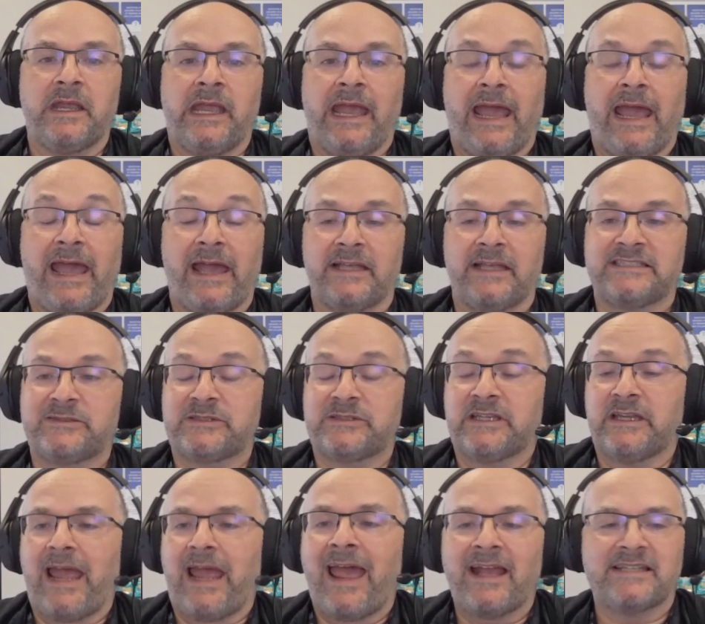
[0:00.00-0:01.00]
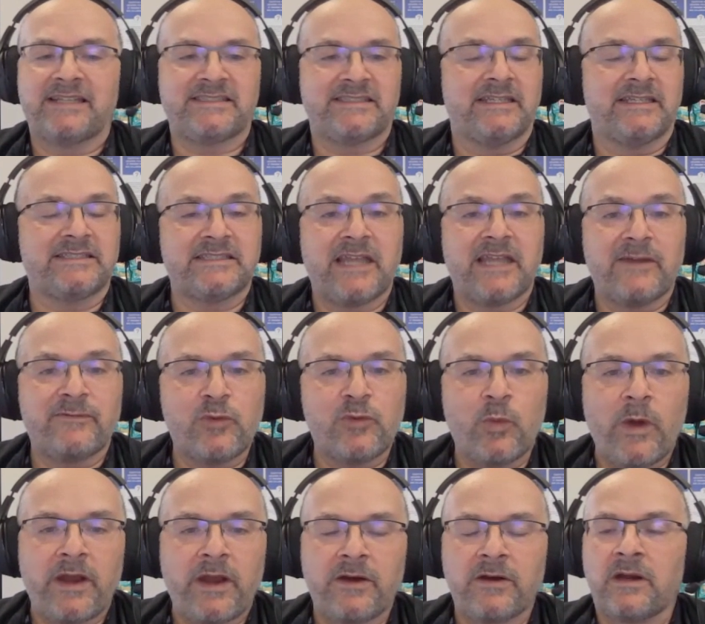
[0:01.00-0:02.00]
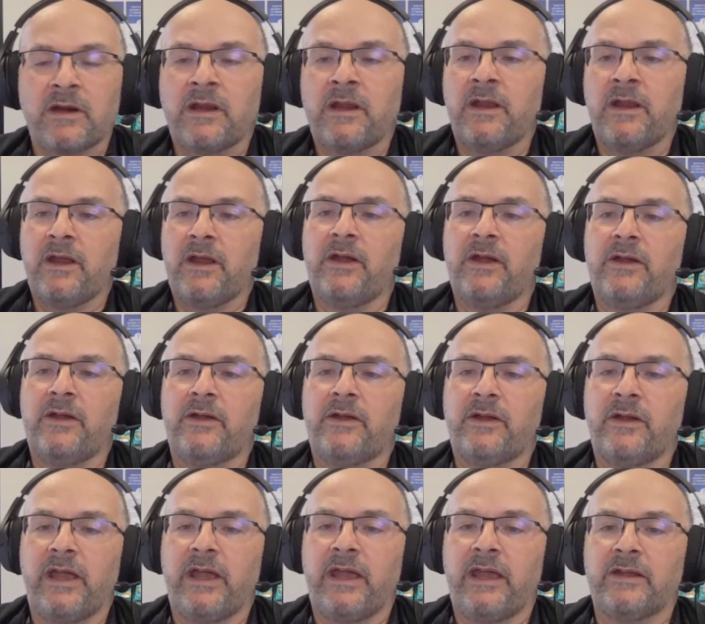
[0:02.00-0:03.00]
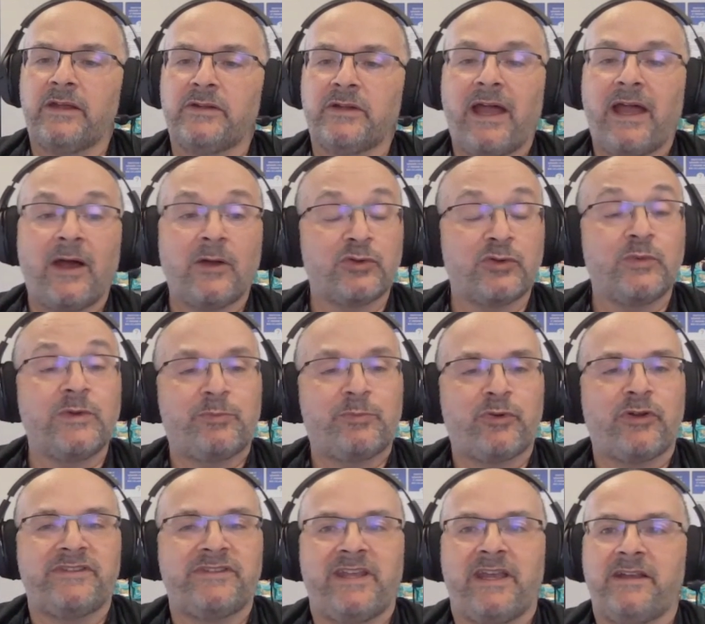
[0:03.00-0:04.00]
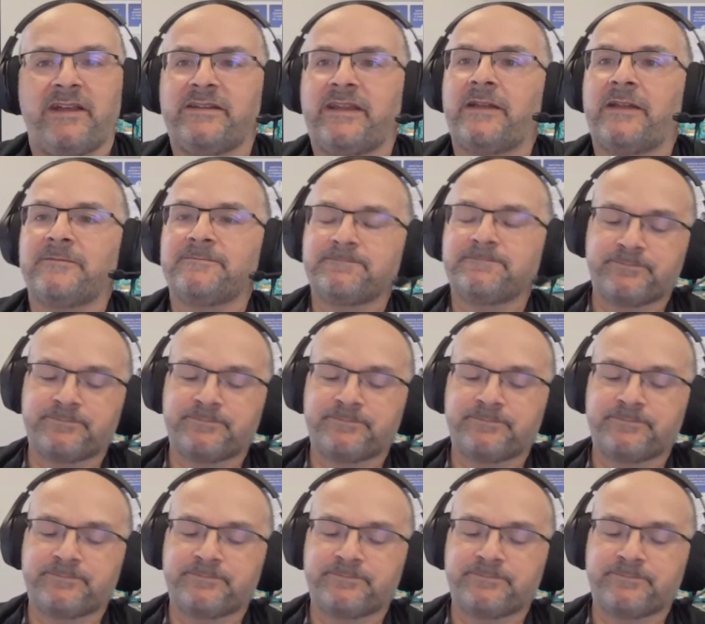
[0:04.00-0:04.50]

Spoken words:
has access everywhere, and how do we protect that?